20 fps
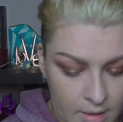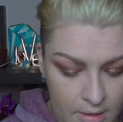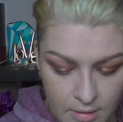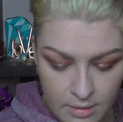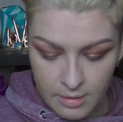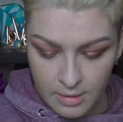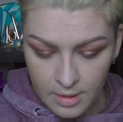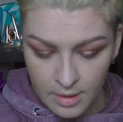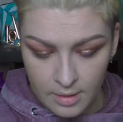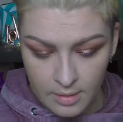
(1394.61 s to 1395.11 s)
I
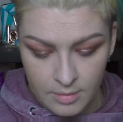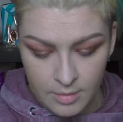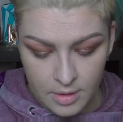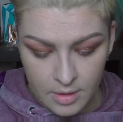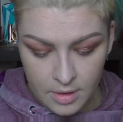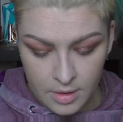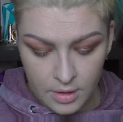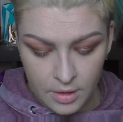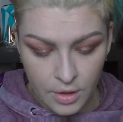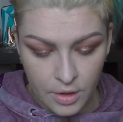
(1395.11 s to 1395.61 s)
think I'm
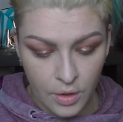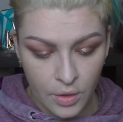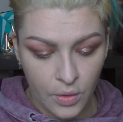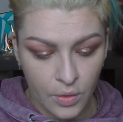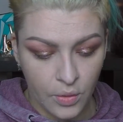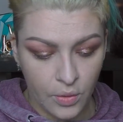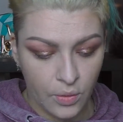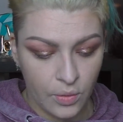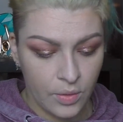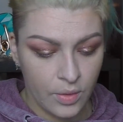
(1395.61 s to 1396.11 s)
gonna
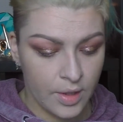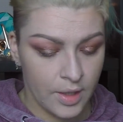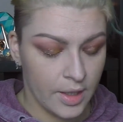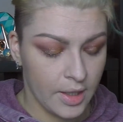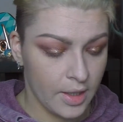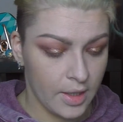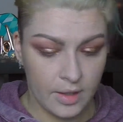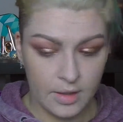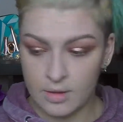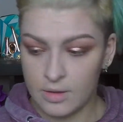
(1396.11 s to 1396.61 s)
go
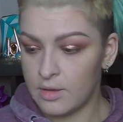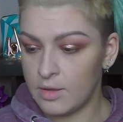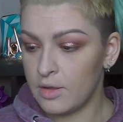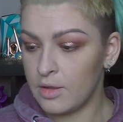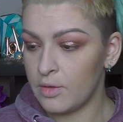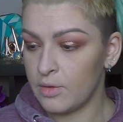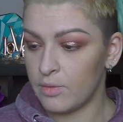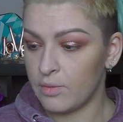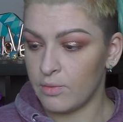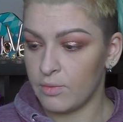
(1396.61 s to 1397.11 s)
in
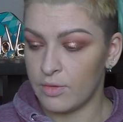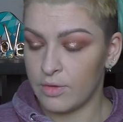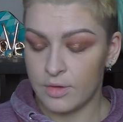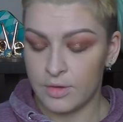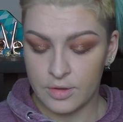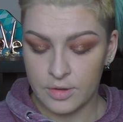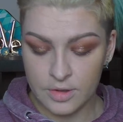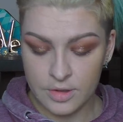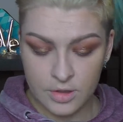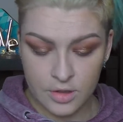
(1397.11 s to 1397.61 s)

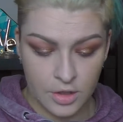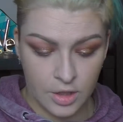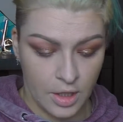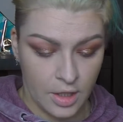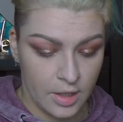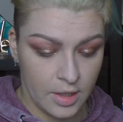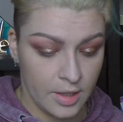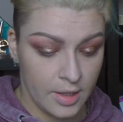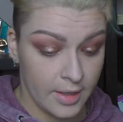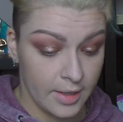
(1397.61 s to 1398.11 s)
with this
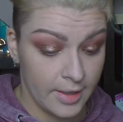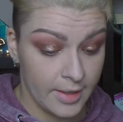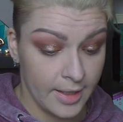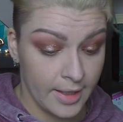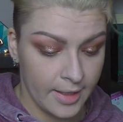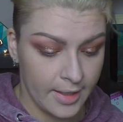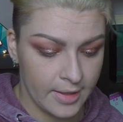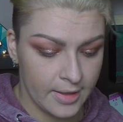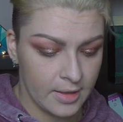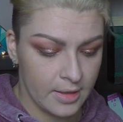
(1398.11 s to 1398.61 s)
shade
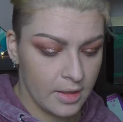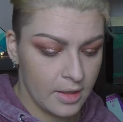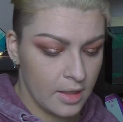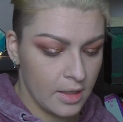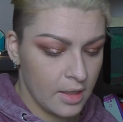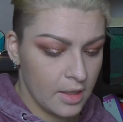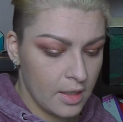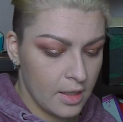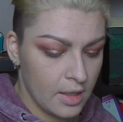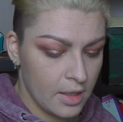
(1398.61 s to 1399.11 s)
again,
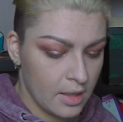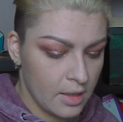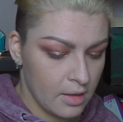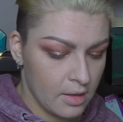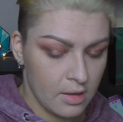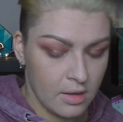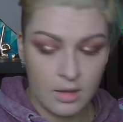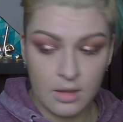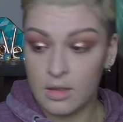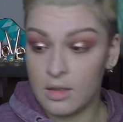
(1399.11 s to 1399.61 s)

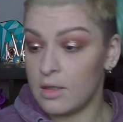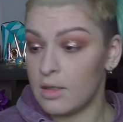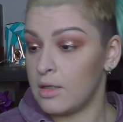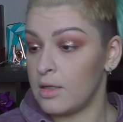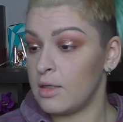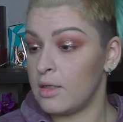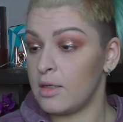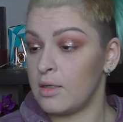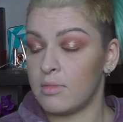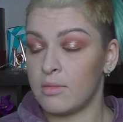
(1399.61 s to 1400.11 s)

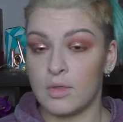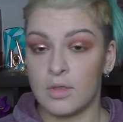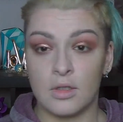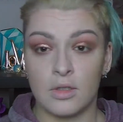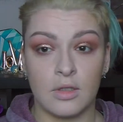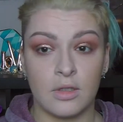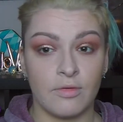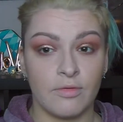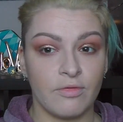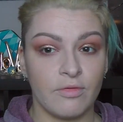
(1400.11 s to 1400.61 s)
and I'm
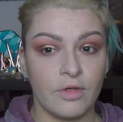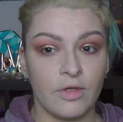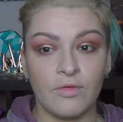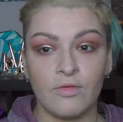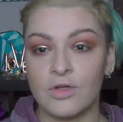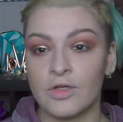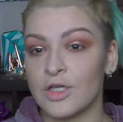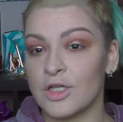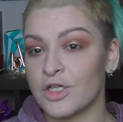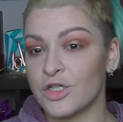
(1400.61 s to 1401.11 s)
gonna
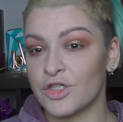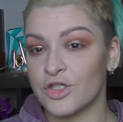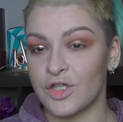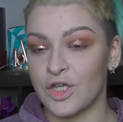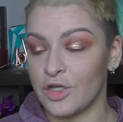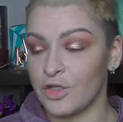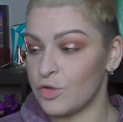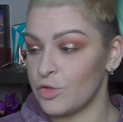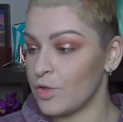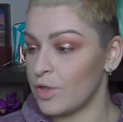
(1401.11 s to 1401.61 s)
even
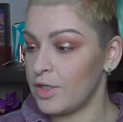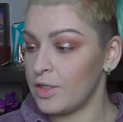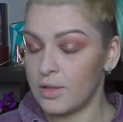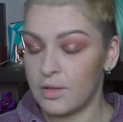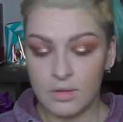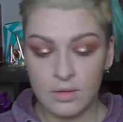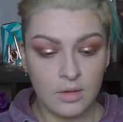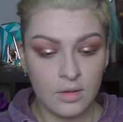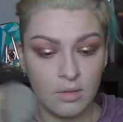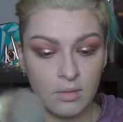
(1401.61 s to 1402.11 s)
exaggerate
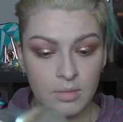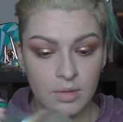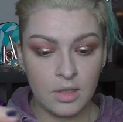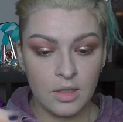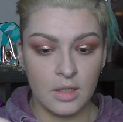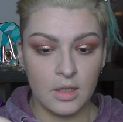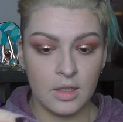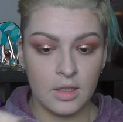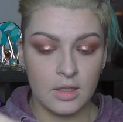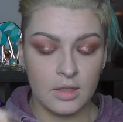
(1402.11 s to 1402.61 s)
a little
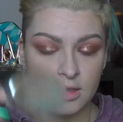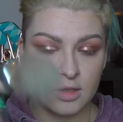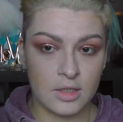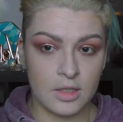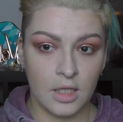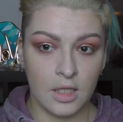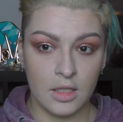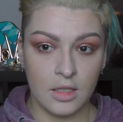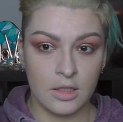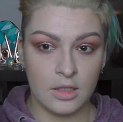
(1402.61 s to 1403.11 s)
bit and
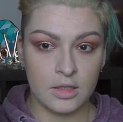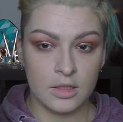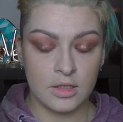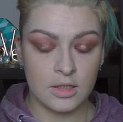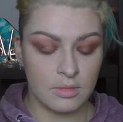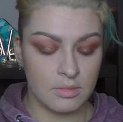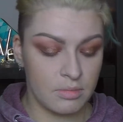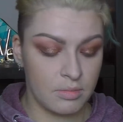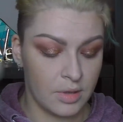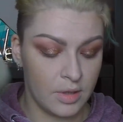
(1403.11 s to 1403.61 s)
take
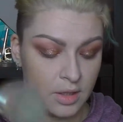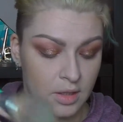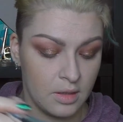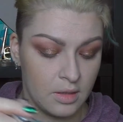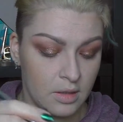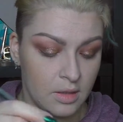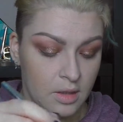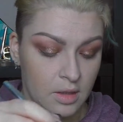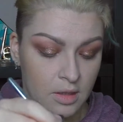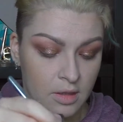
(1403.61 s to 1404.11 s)
this
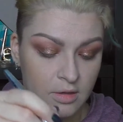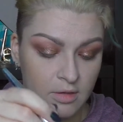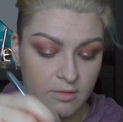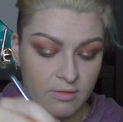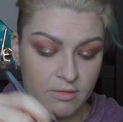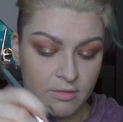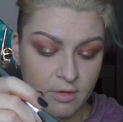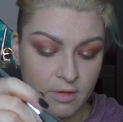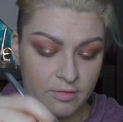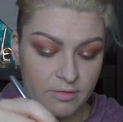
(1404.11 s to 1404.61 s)
big
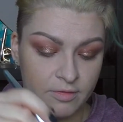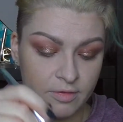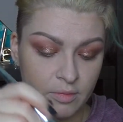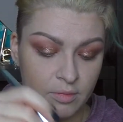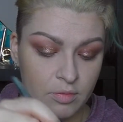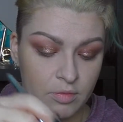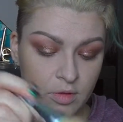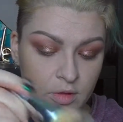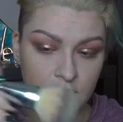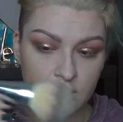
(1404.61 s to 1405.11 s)
fluffy
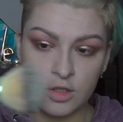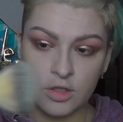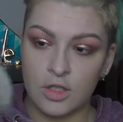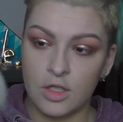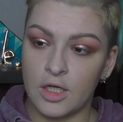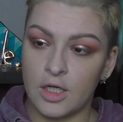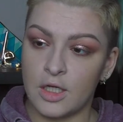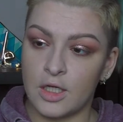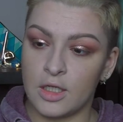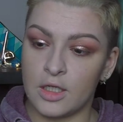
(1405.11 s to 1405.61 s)

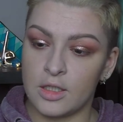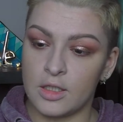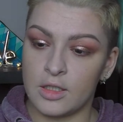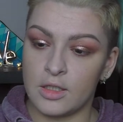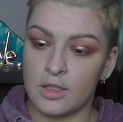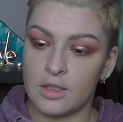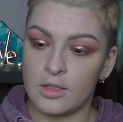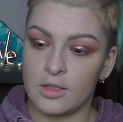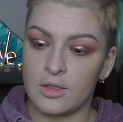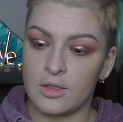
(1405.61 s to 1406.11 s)
brush and